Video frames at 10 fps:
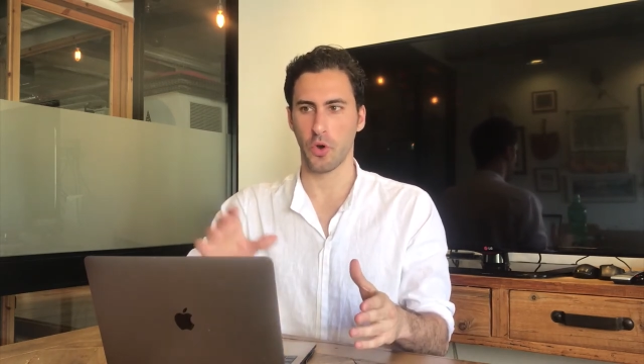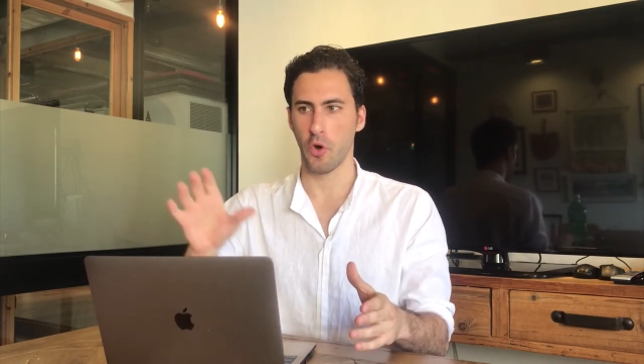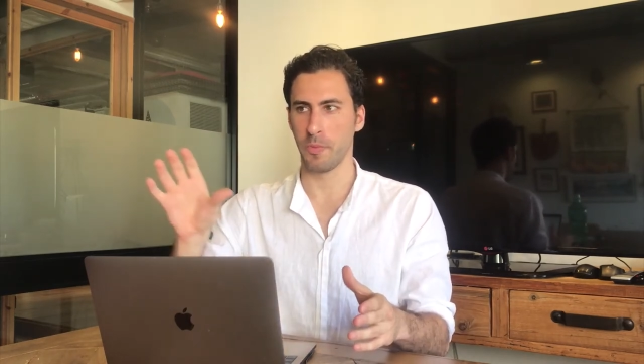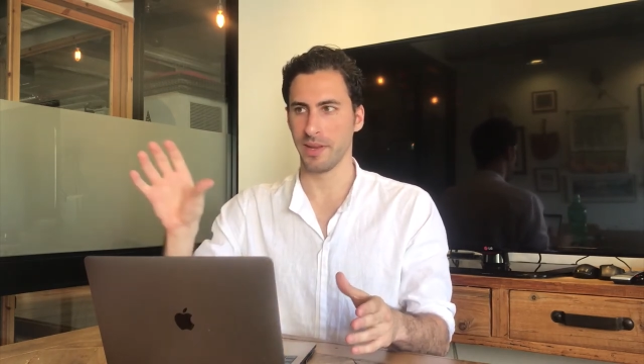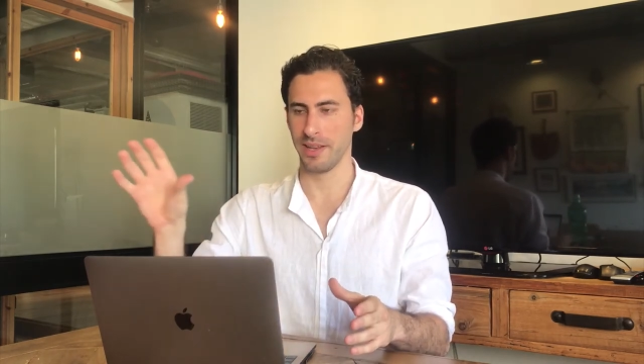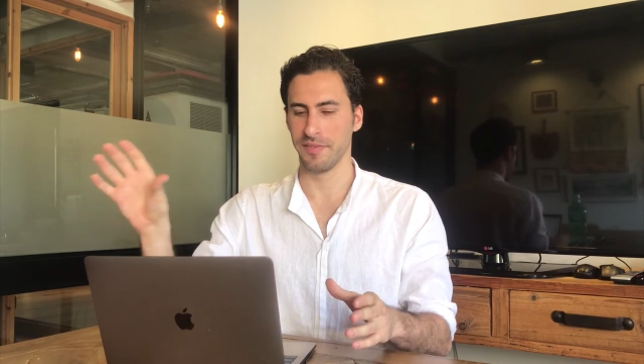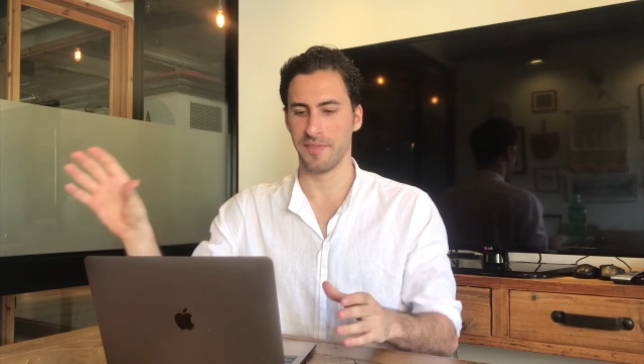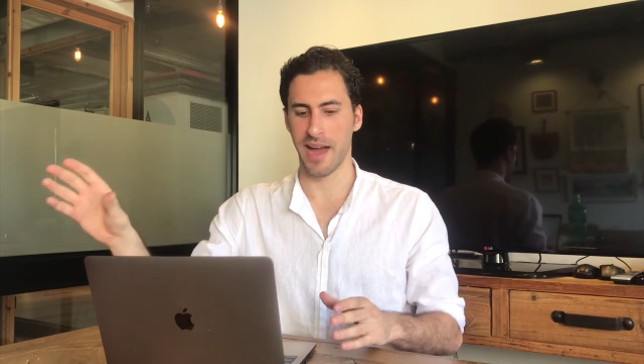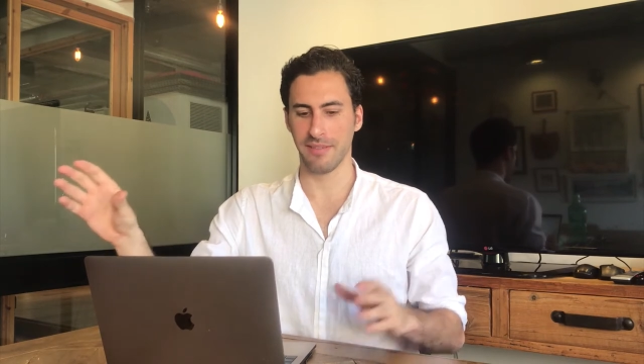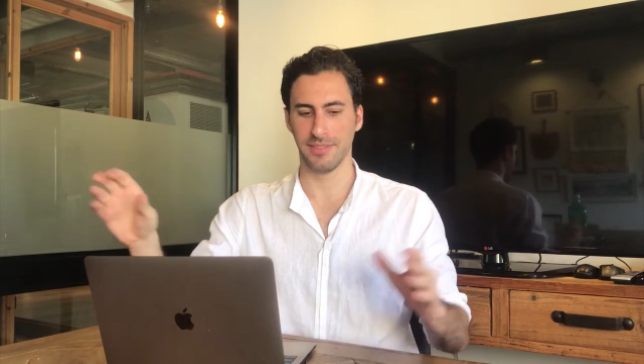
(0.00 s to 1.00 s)
open in
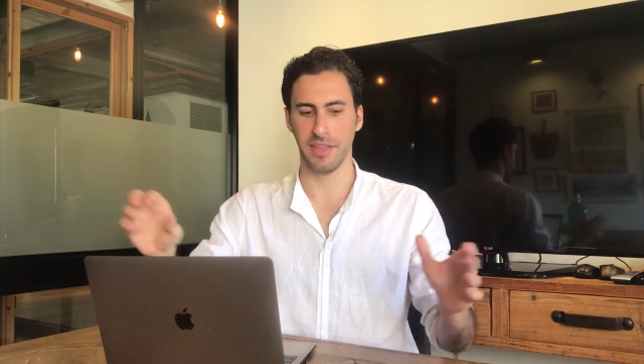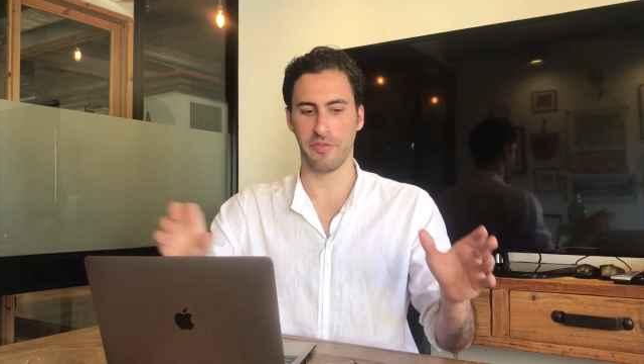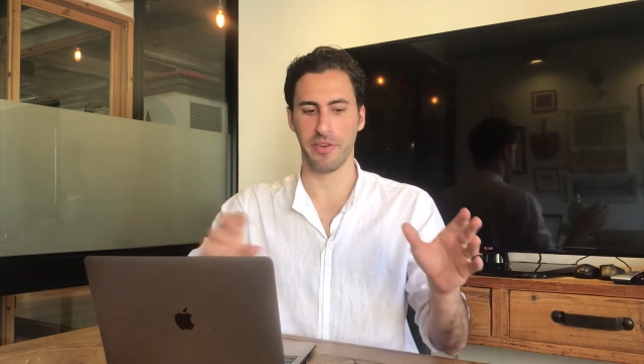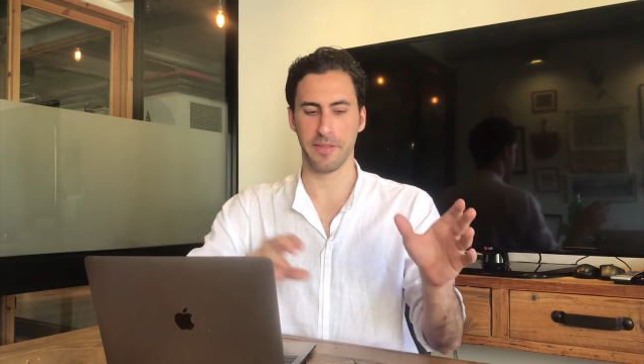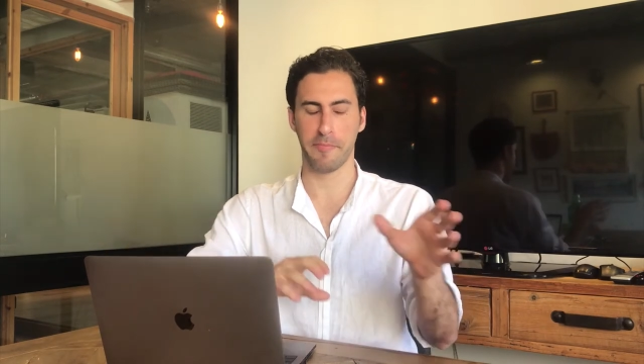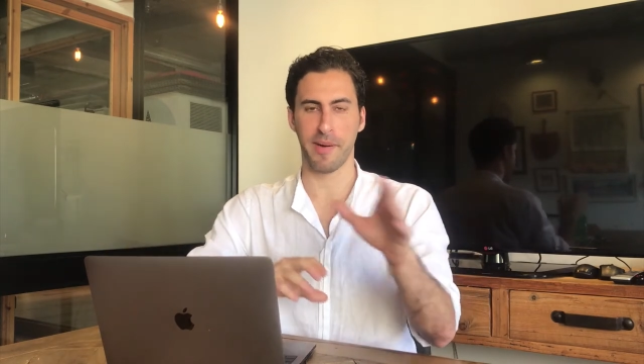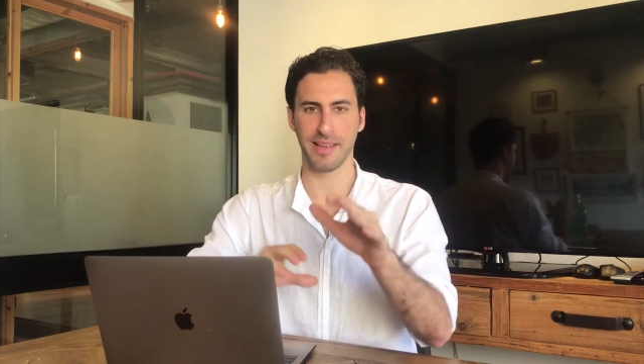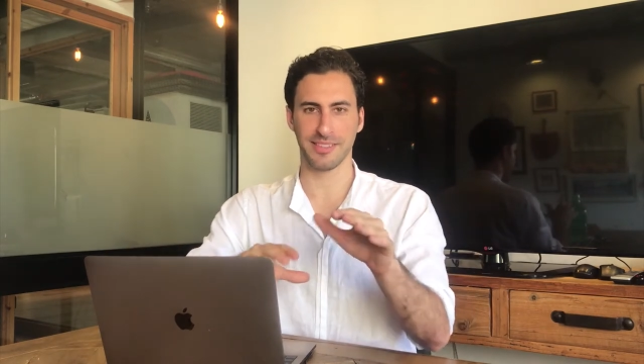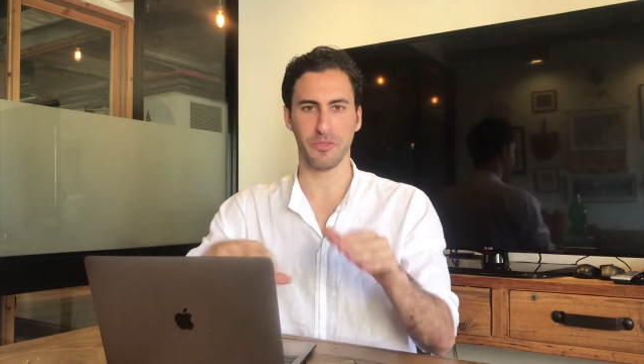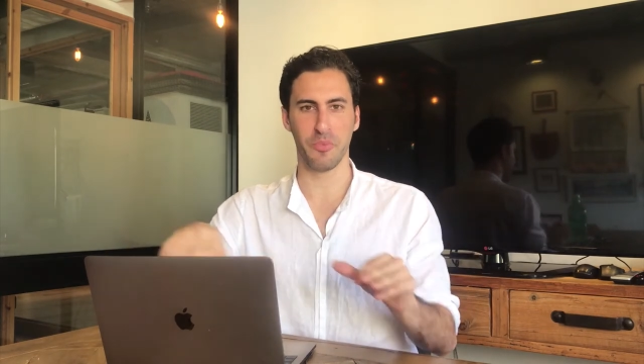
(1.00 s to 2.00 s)
five different
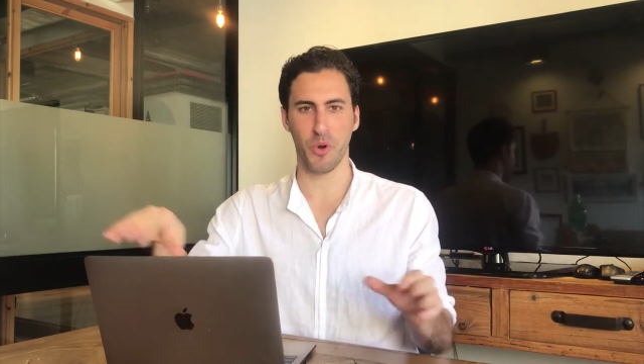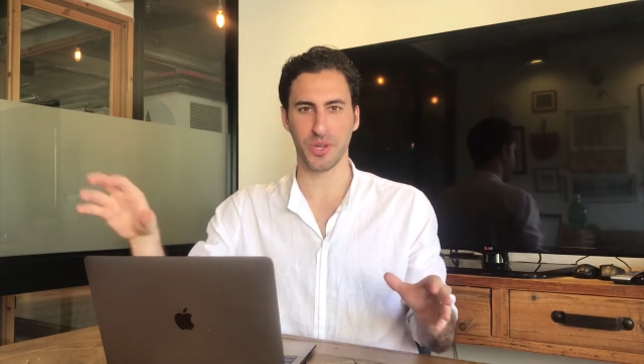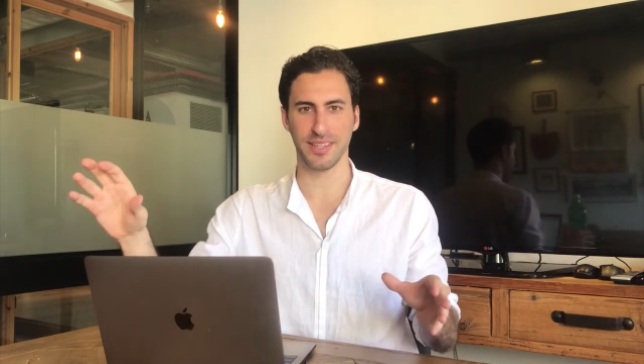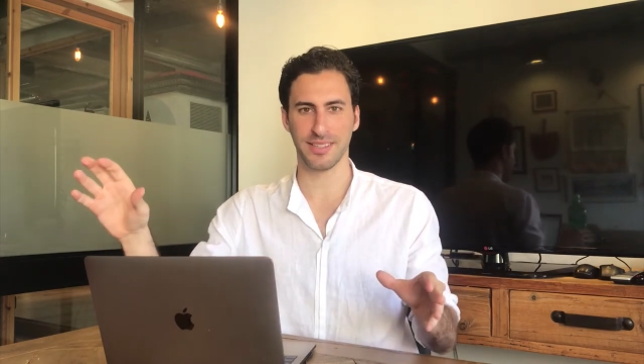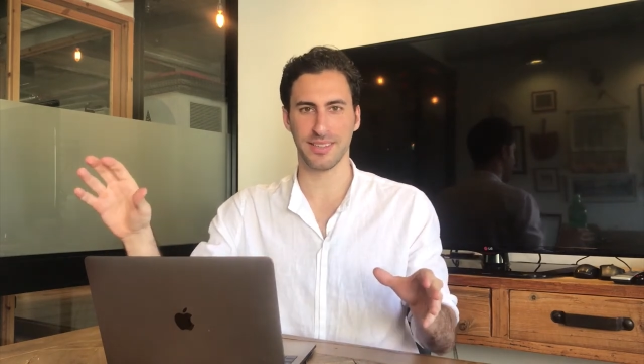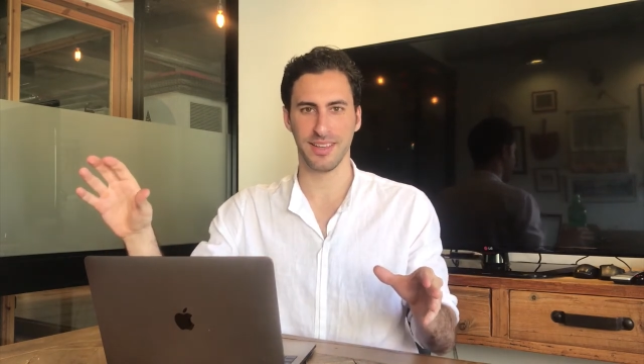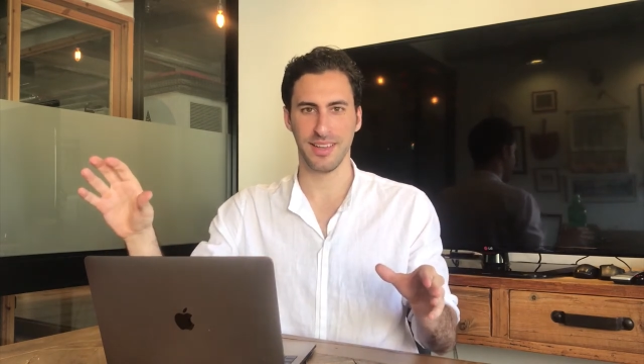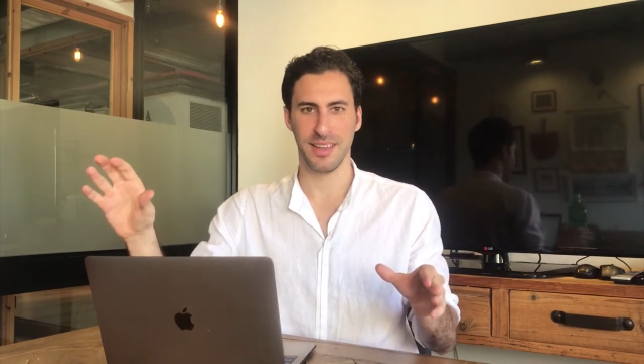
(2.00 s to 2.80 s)
puzzle boxes